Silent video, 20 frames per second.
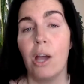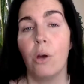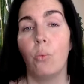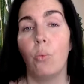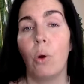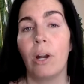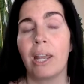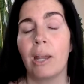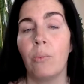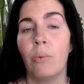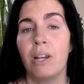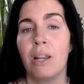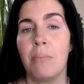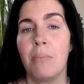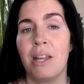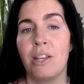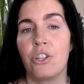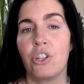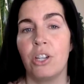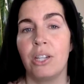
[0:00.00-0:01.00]
What I want to
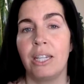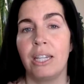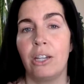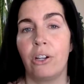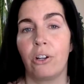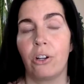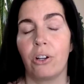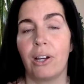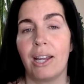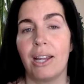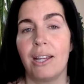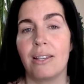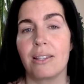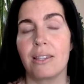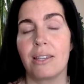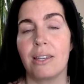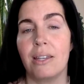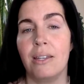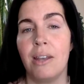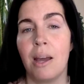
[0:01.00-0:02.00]
mention here is
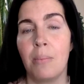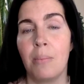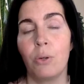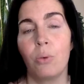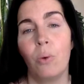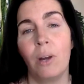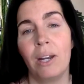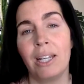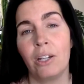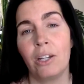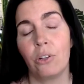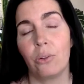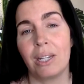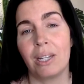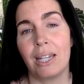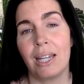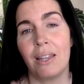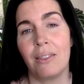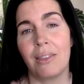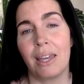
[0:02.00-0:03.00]
the number 1
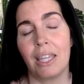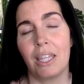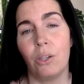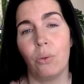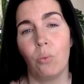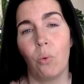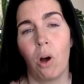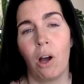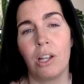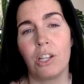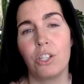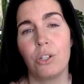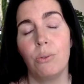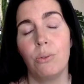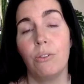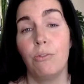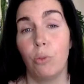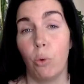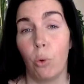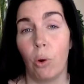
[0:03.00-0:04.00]
ingredient that you want to
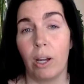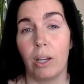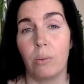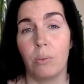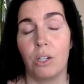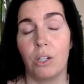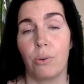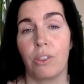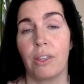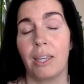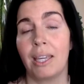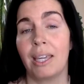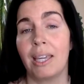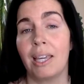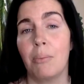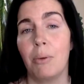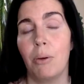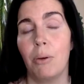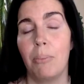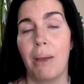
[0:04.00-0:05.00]
avoid when you're thinking
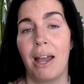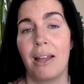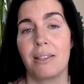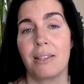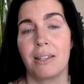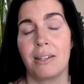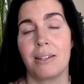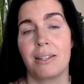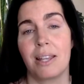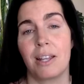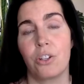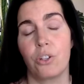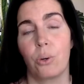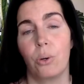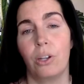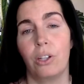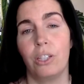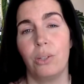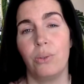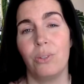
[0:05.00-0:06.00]
about pets and essential
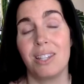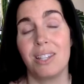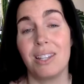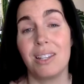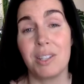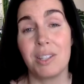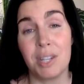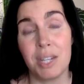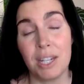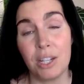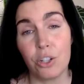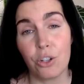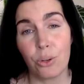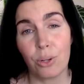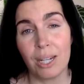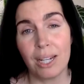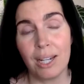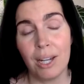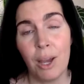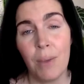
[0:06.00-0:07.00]
oil use is tea tree,